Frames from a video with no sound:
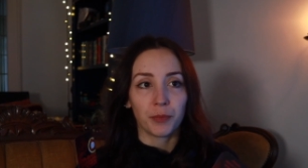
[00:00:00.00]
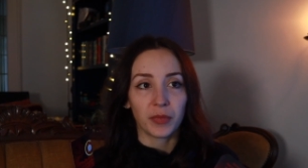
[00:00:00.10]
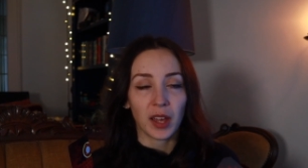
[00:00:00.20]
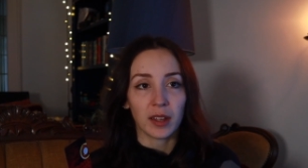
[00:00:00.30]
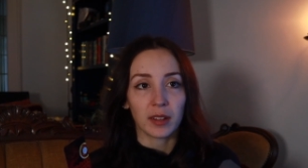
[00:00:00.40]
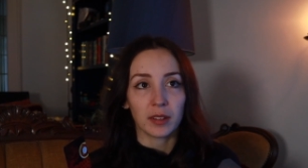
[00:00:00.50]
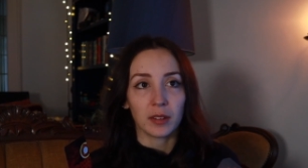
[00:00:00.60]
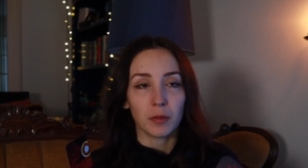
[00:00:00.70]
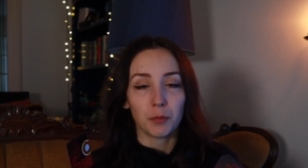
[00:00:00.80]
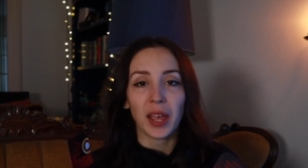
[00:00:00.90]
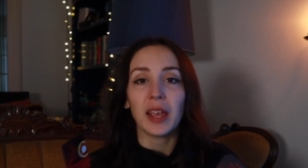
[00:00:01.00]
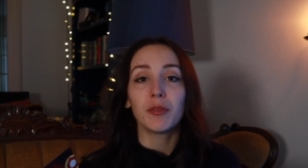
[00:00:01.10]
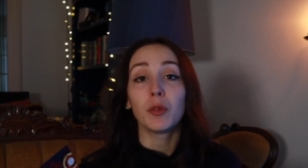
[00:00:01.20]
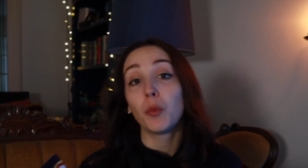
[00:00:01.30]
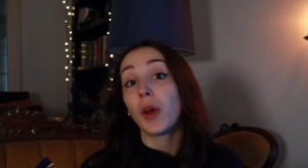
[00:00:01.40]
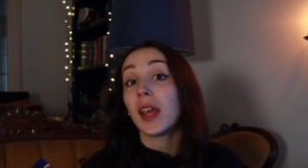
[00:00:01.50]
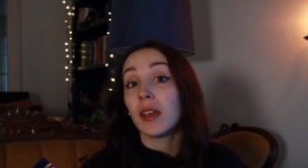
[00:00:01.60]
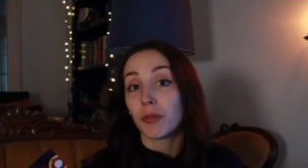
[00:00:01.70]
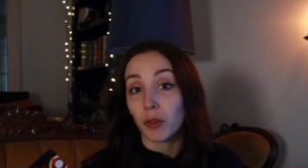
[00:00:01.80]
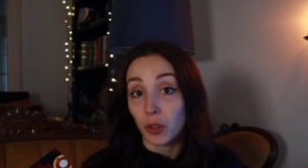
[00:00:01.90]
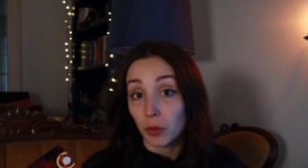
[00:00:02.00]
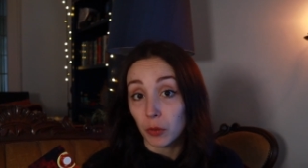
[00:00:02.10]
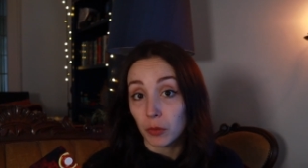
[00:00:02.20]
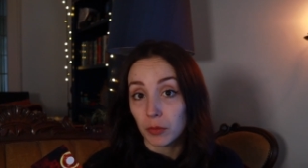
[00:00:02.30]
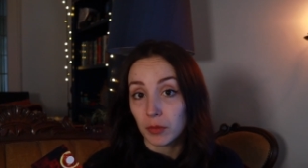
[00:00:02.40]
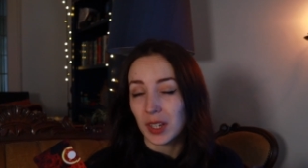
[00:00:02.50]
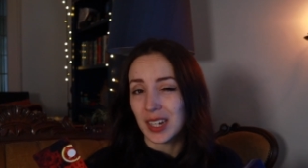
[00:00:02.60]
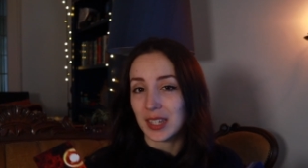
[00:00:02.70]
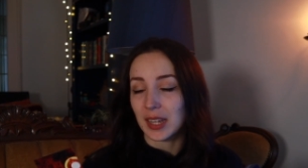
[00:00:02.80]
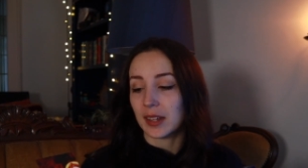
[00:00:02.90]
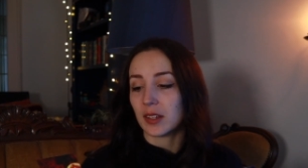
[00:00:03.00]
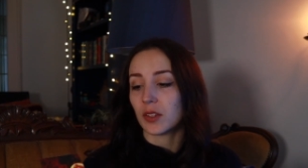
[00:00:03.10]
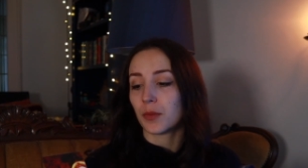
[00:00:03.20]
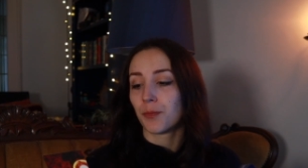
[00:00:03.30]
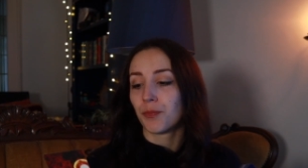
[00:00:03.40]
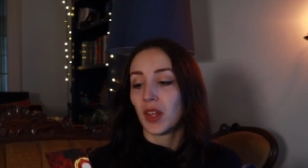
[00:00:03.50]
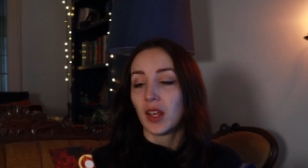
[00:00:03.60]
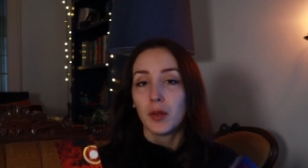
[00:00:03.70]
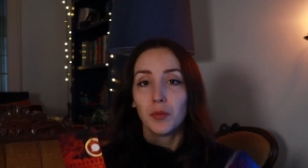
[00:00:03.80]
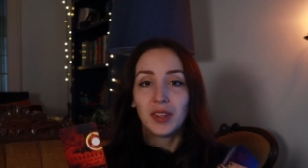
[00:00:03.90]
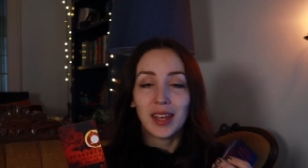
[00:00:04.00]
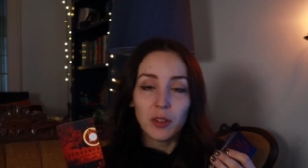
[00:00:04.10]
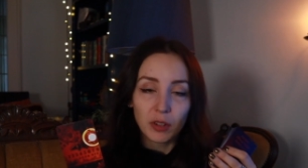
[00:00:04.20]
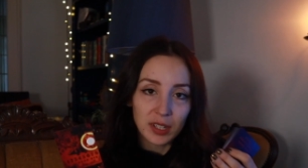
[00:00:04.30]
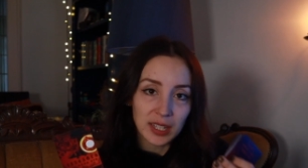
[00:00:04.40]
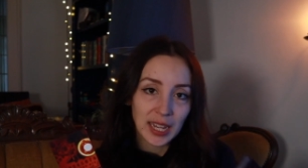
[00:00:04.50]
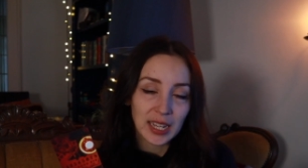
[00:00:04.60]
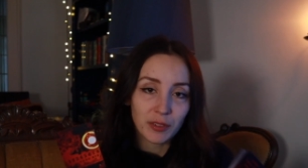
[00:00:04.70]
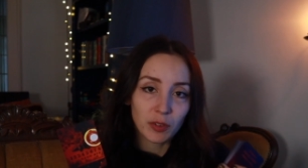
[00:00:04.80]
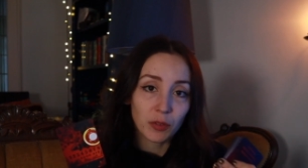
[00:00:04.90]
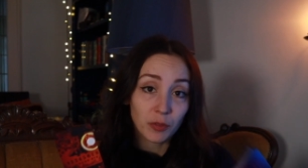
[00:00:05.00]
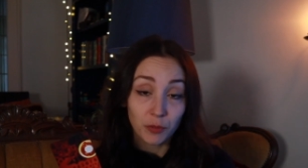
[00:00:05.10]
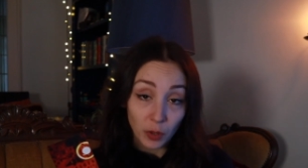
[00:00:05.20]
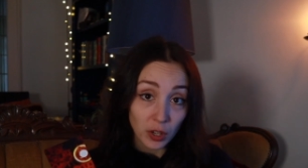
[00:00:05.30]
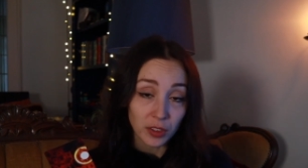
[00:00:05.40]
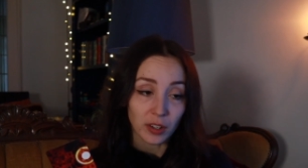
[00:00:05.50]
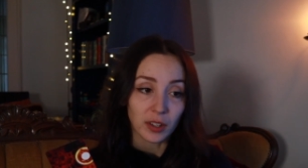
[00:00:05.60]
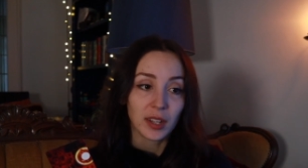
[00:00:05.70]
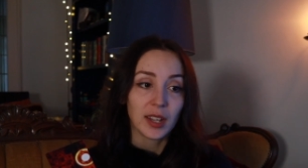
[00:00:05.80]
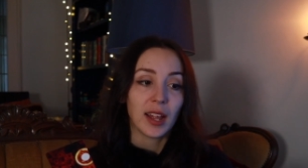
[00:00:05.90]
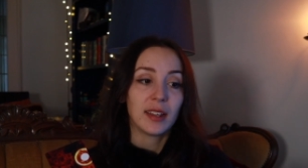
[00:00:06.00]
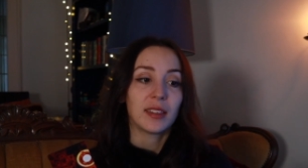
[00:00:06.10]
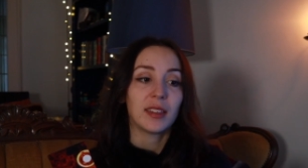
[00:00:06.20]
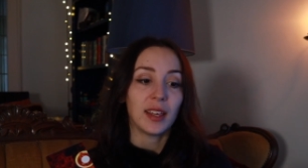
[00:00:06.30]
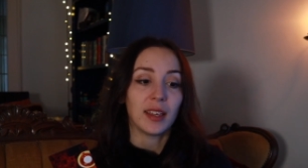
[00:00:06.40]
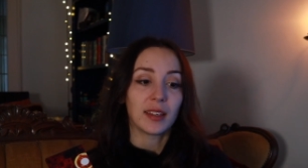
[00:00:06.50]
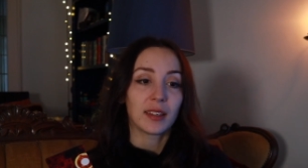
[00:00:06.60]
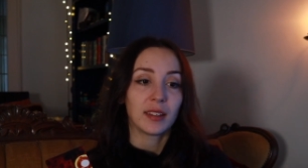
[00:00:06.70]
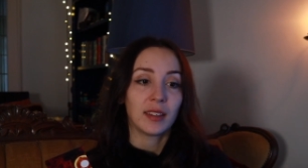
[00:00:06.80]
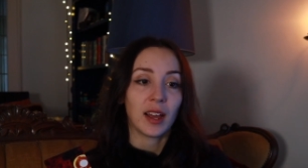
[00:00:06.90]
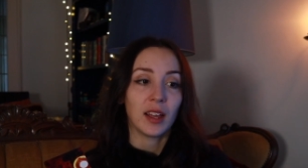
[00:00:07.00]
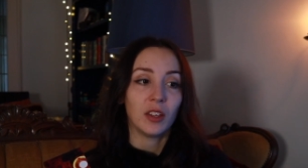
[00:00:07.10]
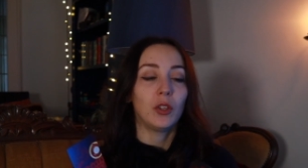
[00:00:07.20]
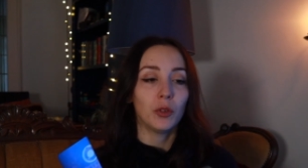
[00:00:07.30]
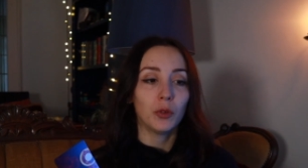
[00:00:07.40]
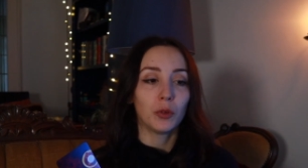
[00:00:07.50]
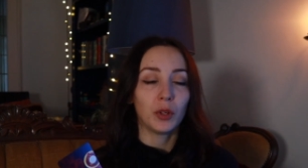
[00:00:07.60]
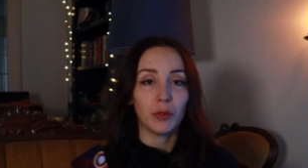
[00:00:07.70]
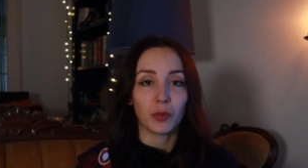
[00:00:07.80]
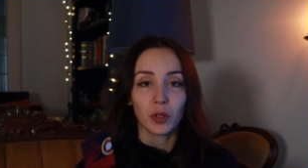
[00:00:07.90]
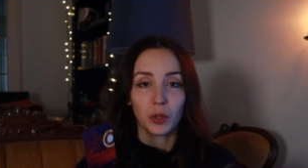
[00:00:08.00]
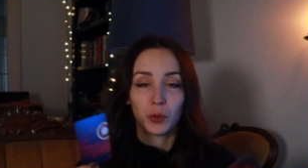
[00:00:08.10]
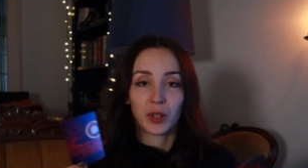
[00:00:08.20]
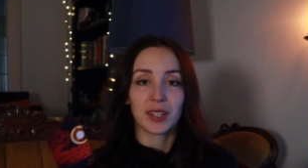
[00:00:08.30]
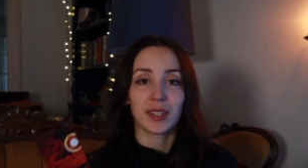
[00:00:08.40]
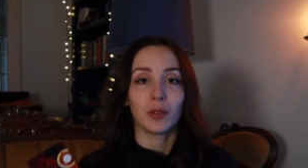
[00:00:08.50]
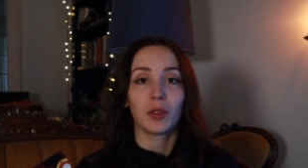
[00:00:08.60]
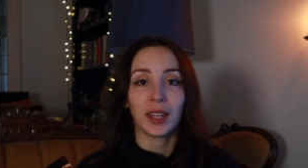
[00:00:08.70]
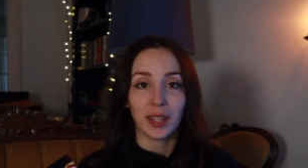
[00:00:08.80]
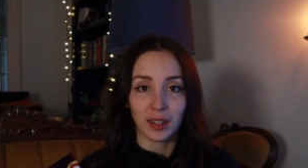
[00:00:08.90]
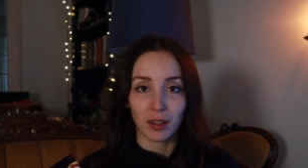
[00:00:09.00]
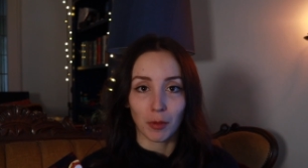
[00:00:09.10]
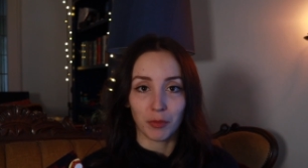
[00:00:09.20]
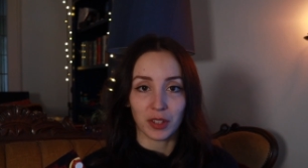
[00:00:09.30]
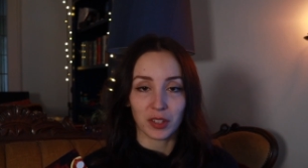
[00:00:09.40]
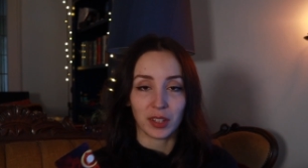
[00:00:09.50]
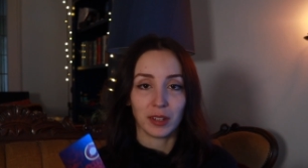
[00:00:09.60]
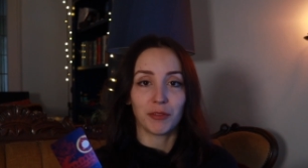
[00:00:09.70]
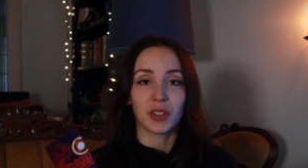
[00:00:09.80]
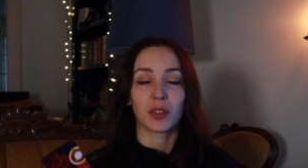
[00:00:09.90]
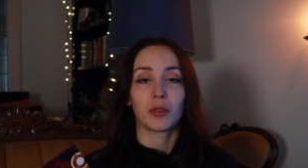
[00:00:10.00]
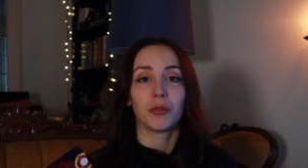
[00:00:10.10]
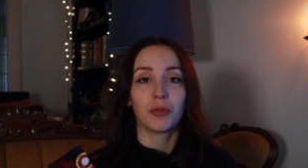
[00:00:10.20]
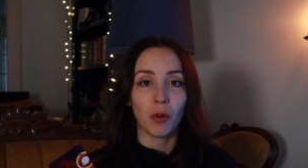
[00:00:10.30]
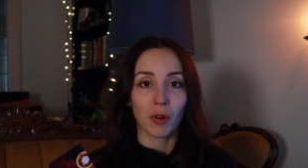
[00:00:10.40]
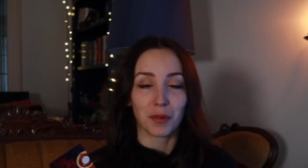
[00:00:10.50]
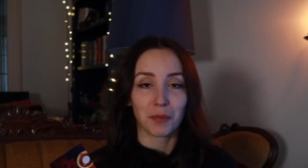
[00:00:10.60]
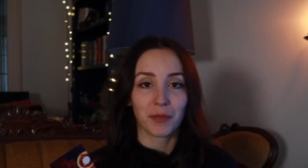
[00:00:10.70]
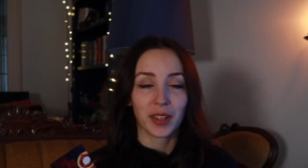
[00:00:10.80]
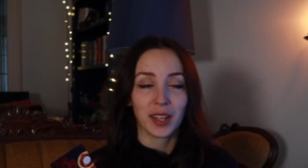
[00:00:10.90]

that paved the way for you in a sense. But then you can take it even further and think that you, even though you are still here, obviously, in physical form,